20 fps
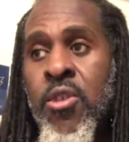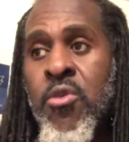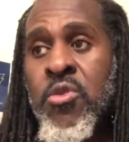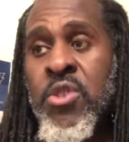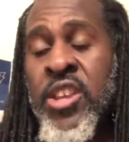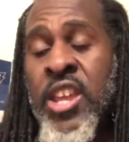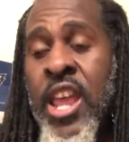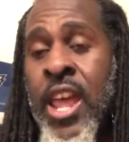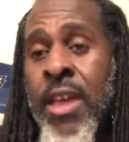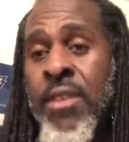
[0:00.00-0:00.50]
with
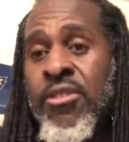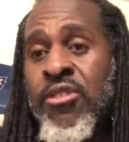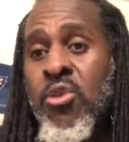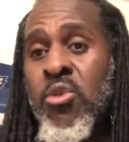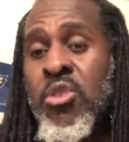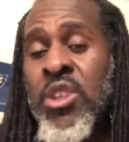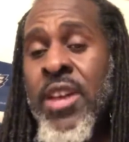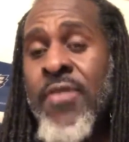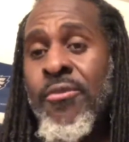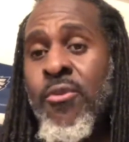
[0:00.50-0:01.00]
that, so
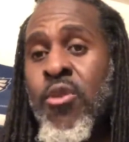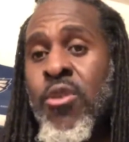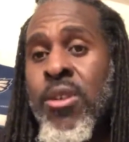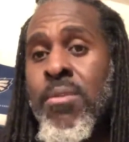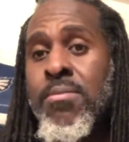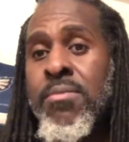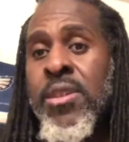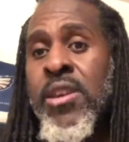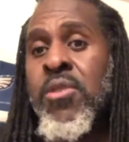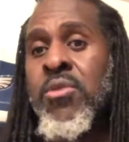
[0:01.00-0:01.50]
with that 40
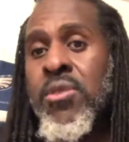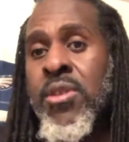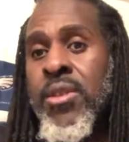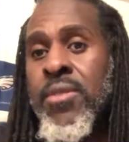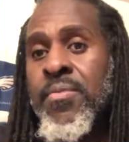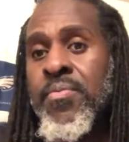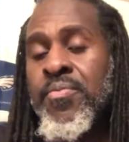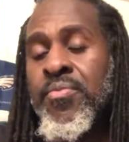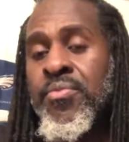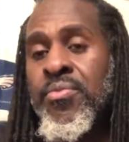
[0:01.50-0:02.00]
million,
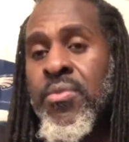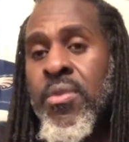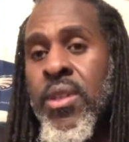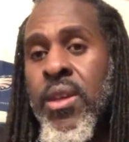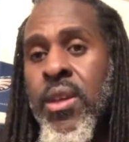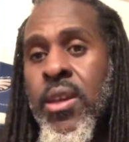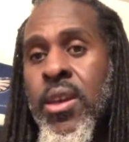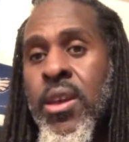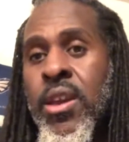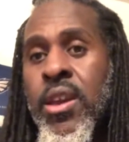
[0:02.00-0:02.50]

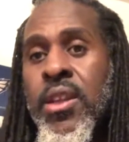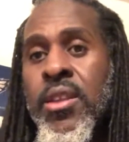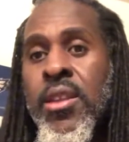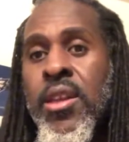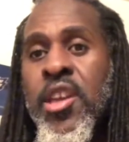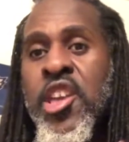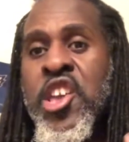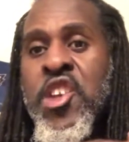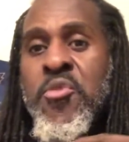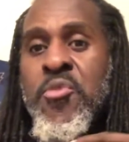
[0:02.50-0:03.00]
and
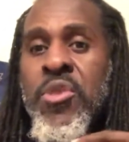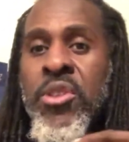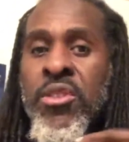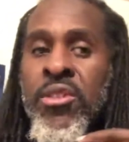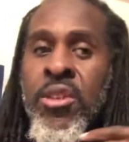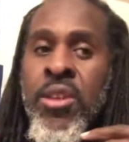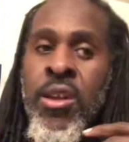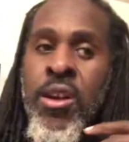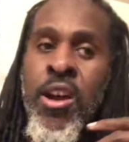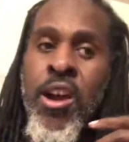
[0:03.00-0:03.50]
then with
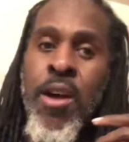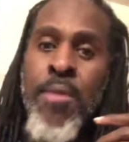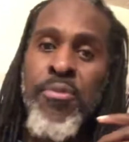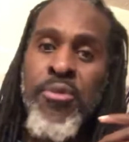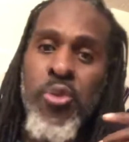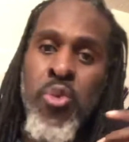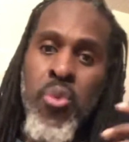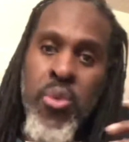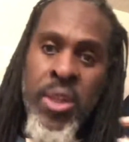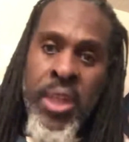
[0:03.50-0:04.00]
the um,
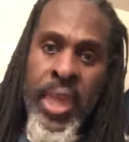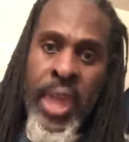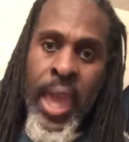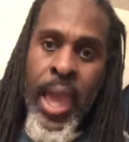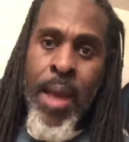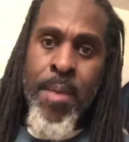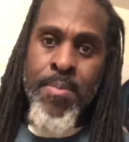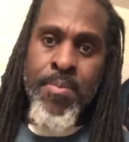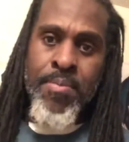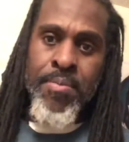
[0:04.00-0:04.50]
new
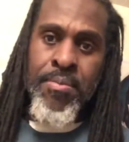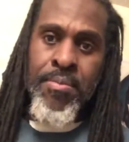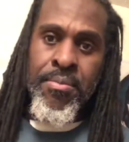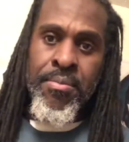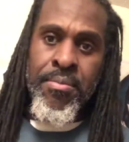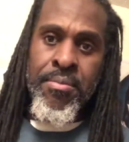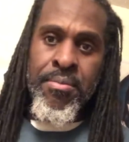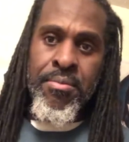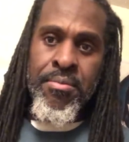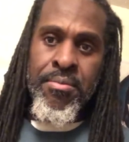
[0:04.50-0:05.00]
cap
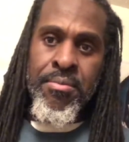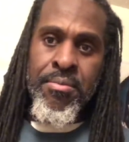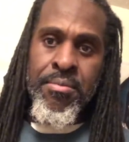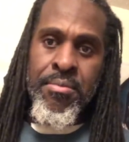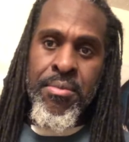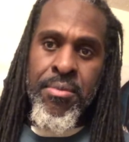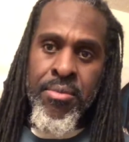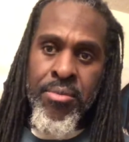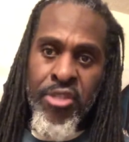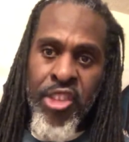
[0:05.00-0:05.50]

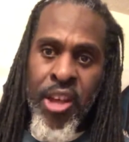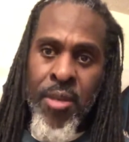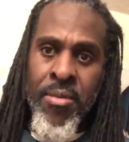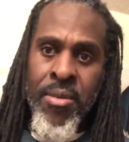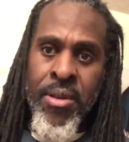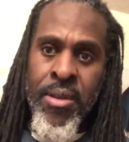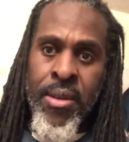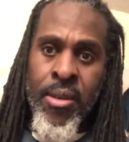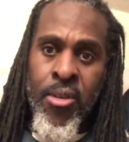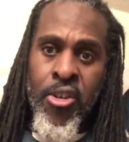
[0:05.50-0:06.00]

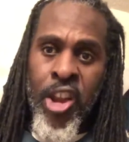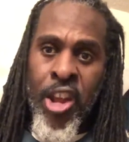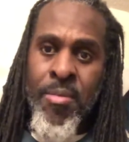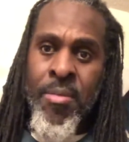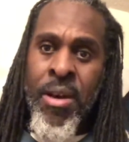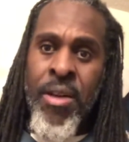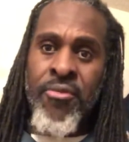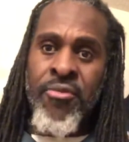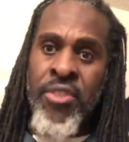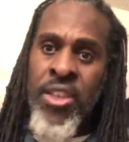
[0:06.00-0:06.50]
number that's gonna come
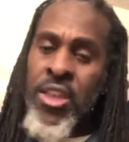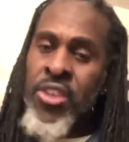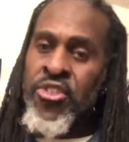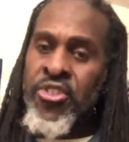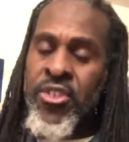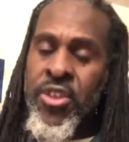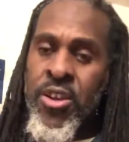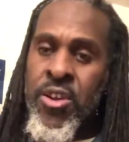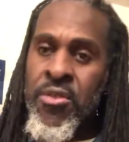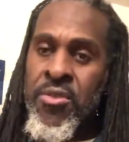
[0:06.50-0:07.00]
out this
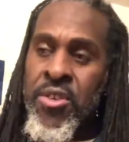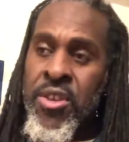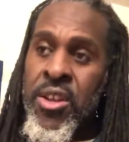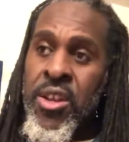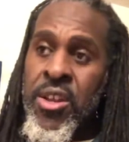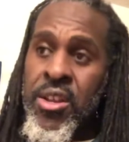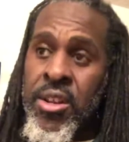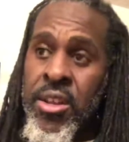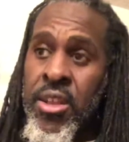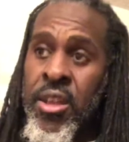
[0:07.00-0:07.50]
year,
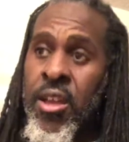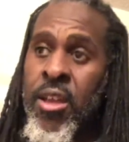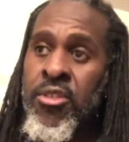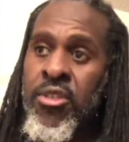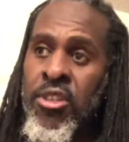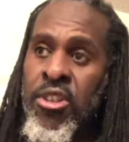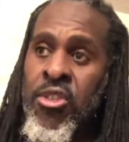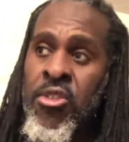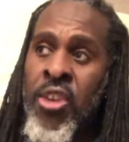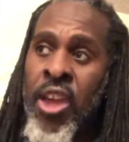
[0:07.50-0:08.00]
the Eagles
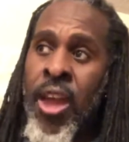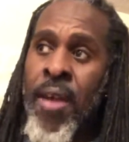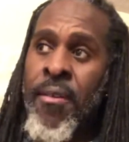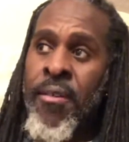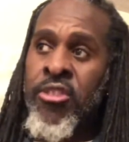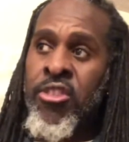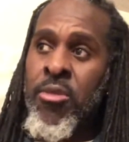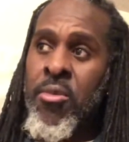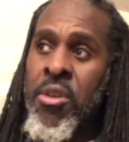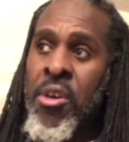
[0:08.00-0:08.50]
gonna have
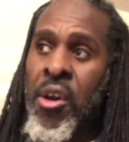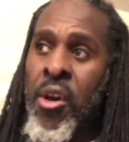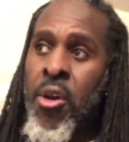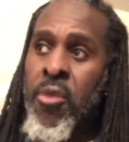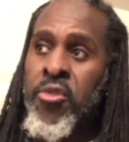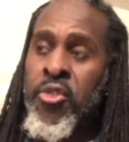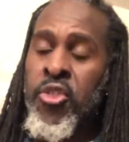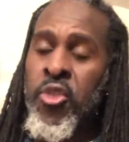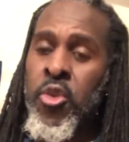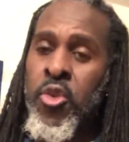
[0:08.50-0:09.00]
somewhere close
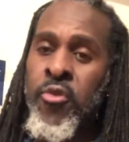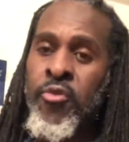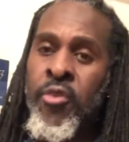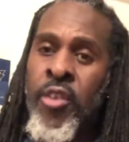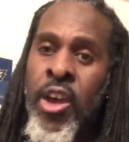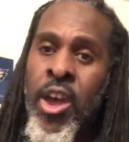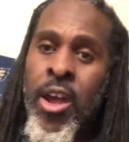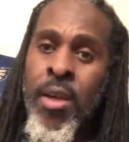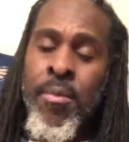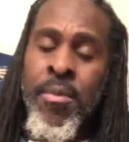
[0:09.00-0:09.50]
to
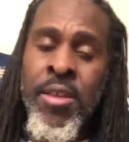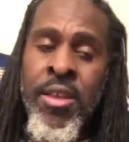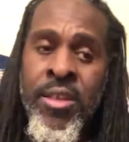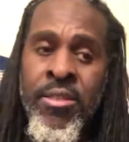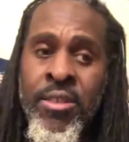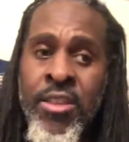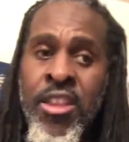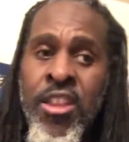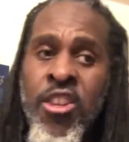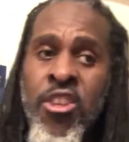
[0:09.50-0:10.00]
35 minutes.
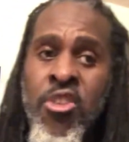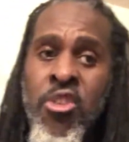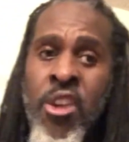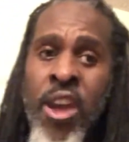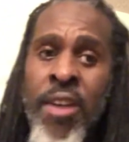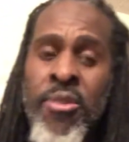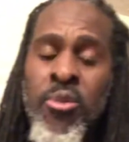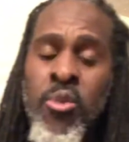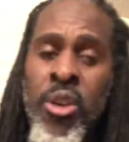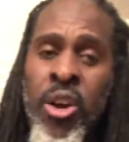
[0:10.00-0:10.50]
Eagles gonna
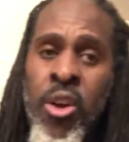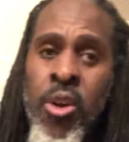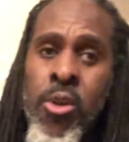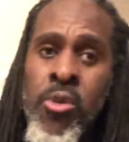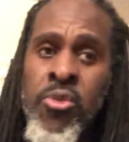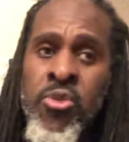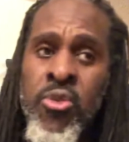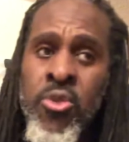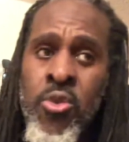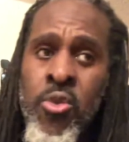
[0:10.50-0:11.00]
have somewhere close
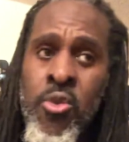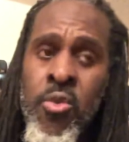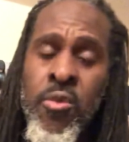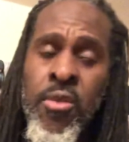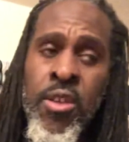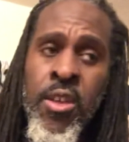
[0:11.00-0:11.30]
to